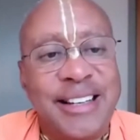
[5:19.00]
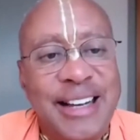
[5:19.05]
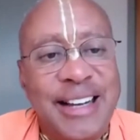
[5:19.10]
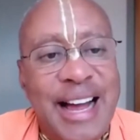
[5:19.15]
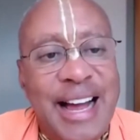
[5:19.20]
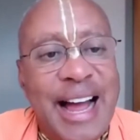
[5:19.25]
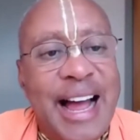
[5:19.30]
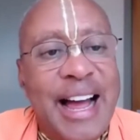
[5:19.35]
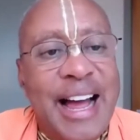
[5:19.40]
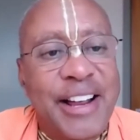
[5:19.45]

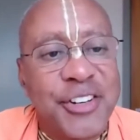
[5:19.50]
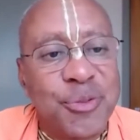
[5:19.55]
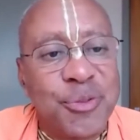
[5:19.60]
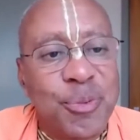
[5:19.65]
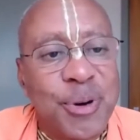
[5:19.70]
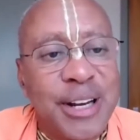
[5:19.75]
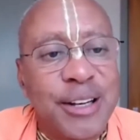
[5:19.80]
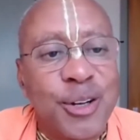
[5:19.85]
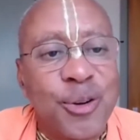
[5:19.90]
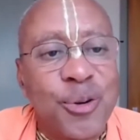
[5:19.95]
as
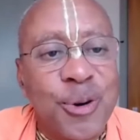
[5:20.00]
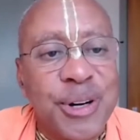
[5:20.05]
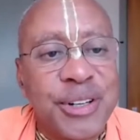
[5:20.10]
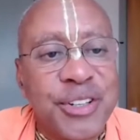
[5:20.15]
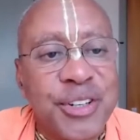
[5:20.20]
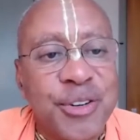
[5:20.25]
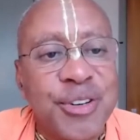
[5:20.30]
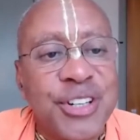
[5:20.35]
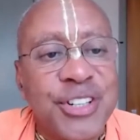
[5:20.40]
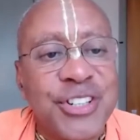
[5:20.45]
what Lord
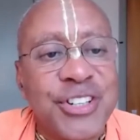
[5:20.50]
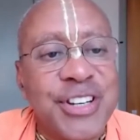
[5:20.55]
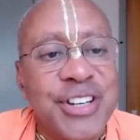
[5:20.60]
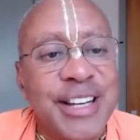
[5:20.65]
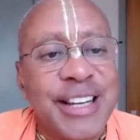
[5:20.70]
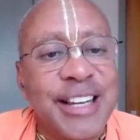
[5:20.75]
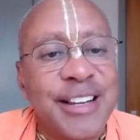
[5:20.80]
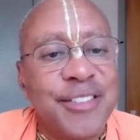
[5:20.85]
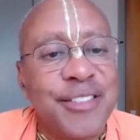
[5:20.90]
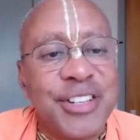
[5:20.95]
Krishna
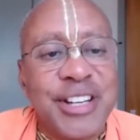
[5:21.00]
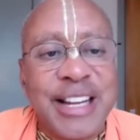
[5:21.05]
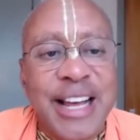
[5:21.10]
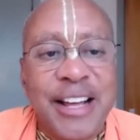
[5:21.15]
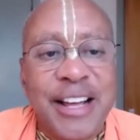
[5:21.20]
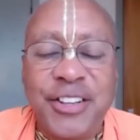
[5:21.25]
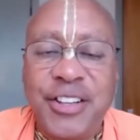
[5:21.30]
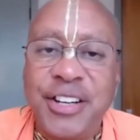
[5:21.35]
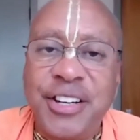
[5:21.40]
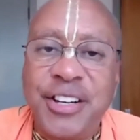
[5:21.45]
gives in the
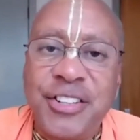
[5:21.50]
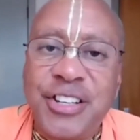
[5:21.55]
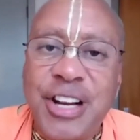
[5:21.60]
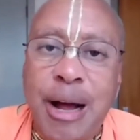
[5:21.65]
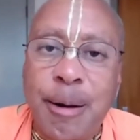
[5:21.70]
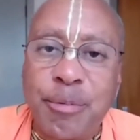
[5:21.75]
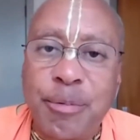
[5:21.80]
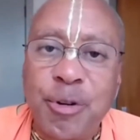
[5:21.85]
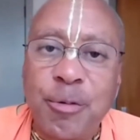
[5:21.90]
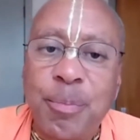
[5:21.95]
18th
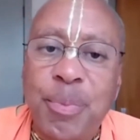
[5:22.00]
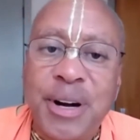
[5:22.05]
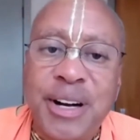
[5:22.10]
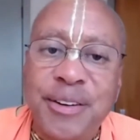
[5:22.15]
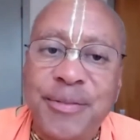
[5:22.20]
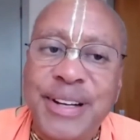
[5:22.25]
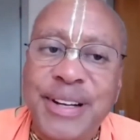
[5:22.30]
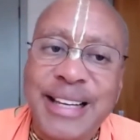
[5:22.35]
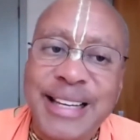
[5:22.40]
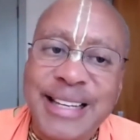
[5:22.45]
chapter of
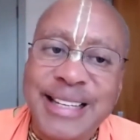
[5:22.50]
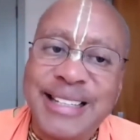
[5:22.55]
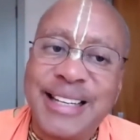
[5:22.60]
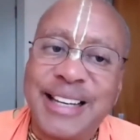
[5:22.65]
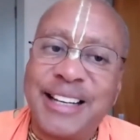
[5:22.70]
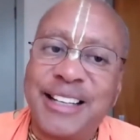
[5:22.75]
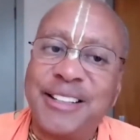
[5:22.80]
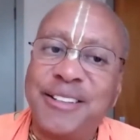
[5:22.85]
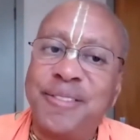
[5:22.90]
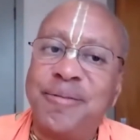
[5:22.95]
Bhagavad
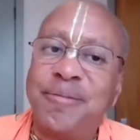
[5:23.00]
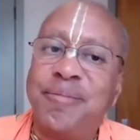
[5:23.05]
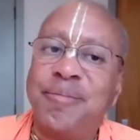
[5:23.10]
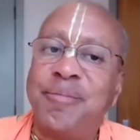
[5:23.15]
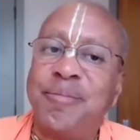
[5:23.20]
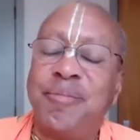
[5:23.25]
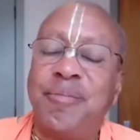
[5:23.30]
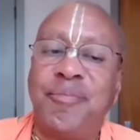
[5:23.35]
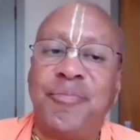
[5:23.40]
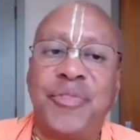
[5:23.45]
Gita.
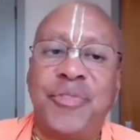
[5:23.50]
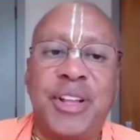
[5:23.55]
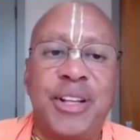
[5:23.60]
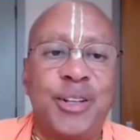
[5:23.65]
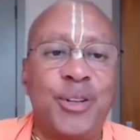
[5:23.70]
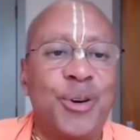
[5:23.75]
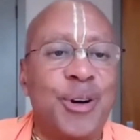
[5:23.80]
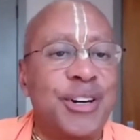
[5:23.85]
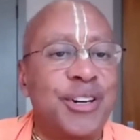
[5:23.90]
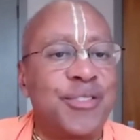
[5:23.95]

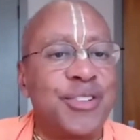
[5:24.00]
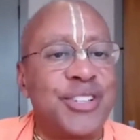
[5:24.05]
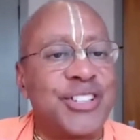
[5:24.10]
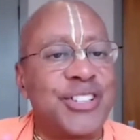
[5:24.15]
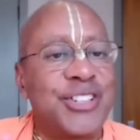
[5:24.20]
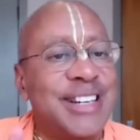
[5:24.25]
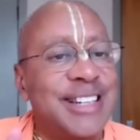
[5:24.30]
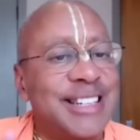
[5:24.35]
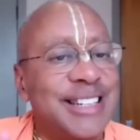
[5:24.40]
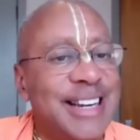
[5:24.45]
Lord
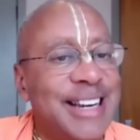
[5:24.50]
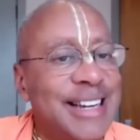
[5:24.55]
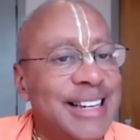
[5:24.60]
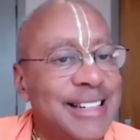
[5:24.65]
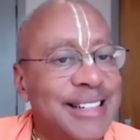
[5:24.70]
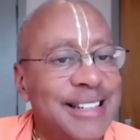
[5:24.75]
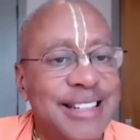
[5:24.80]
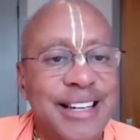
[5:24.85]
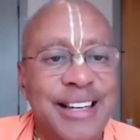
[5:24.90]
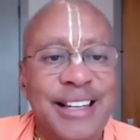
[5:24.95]
Krishna
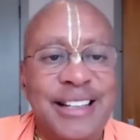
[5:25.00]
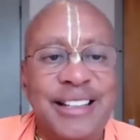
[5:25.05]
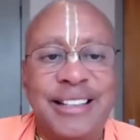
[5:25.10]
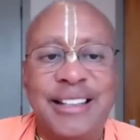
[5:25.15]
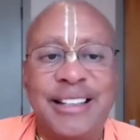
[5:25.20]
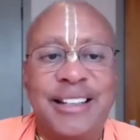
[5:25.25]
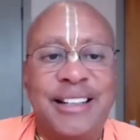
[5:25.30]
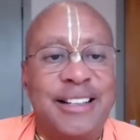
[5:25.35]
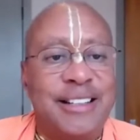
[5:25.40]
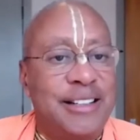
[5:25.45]
says,
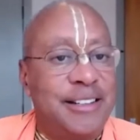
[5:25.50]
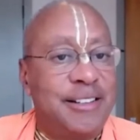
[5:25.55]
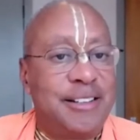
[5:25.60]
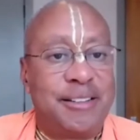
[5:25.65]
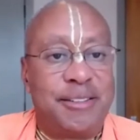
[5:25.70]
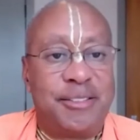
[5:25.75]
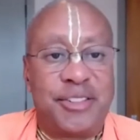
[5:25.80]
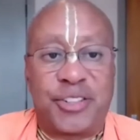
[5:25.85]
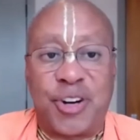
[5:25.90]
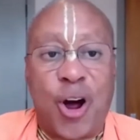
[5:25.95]

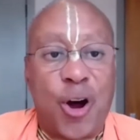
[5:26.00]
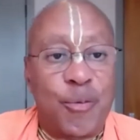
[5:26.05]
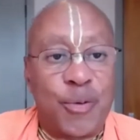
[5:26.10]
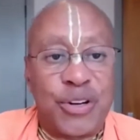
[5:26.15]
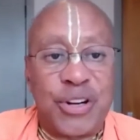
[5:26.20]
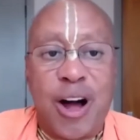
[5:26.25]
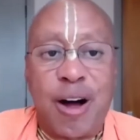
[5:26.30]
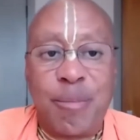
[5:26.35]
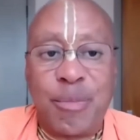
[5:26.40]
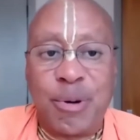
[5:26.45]

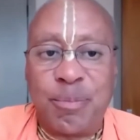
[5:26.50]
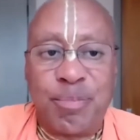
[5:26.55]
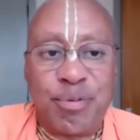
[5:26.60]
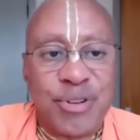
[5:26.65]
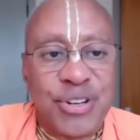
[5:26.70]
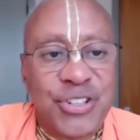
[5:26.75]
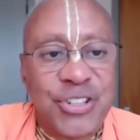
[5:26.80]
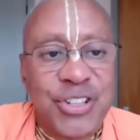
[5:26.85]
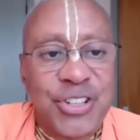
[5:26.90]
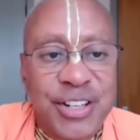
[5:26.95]
Sarvadhamam
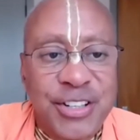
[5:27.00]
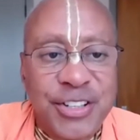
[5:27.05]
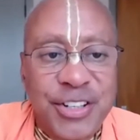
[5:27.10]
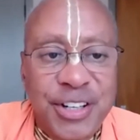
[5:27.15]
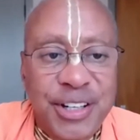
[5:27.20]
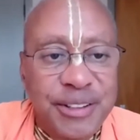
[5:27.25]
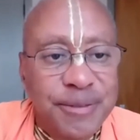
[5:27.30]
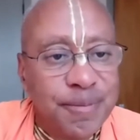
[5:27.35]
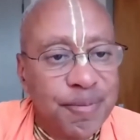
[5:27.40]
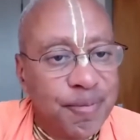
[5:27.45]
prityaja,
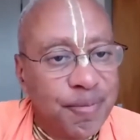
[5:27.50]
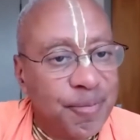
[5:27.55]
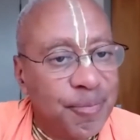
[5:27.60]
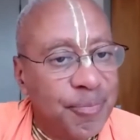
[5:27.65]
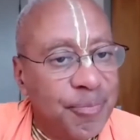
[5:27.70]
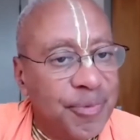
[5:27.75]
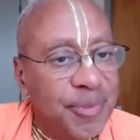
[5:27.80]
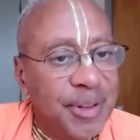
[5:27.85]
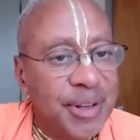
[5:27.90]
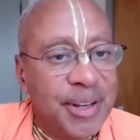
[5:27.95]

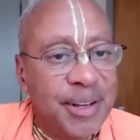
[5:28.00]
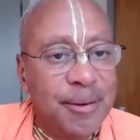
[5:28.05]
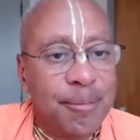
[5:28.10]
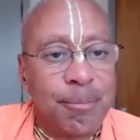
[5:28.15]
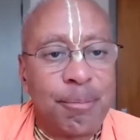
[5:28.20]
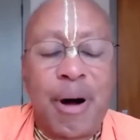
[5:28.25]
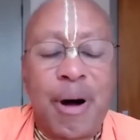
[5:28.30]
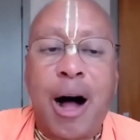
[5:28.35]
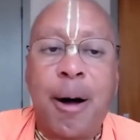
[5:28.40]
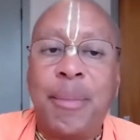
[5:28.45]

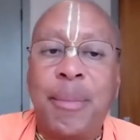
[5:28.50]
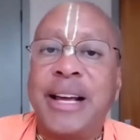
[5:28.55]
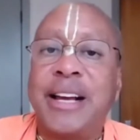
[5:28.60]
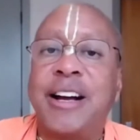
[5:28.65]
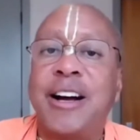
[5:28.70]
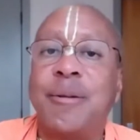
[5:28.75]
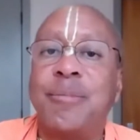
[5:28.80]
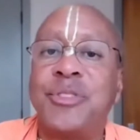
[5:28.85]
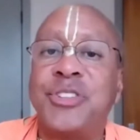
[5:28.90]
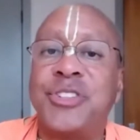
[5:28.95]

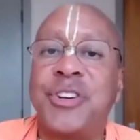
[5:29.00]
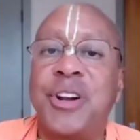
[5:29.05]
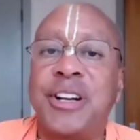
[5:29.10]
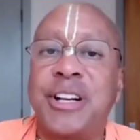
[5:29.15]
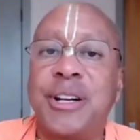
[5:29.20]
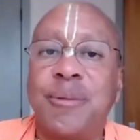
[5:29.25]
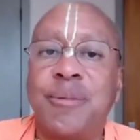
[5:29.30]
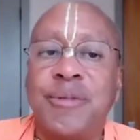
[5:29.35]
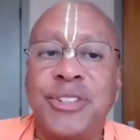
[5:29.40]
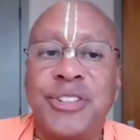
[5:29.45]
mamekam
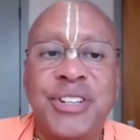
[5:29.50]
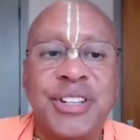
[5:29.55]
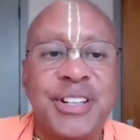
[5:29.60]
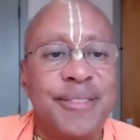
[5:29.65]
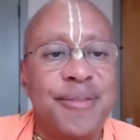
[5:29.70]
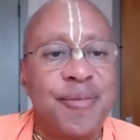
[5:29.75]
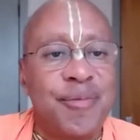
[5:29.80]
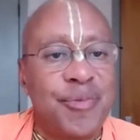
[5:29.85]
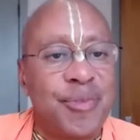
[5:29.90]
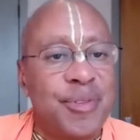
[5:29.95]
sharanam vraja.
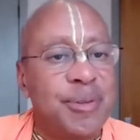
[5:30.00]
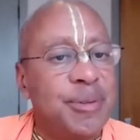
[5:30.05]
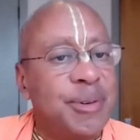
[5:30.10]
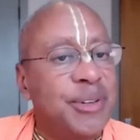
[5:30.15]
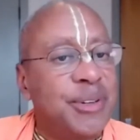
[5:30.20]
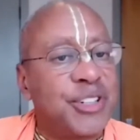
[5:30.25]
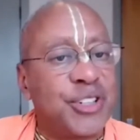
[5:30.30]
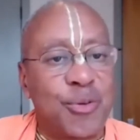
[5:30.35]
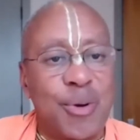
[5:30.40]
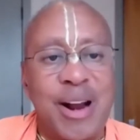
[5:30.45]

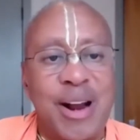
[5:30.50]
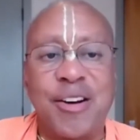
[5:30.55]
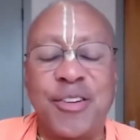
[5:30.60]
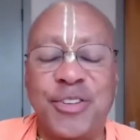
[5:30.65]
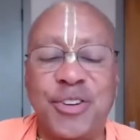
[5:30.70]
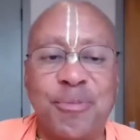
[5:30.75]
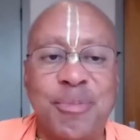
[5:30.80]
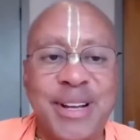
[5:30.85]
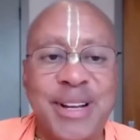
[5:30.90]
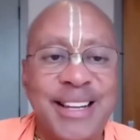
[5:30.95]
Surrender
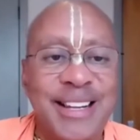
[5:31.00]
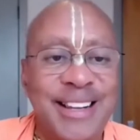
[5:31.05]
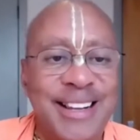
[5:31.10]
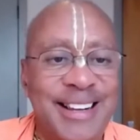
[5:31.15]
to me.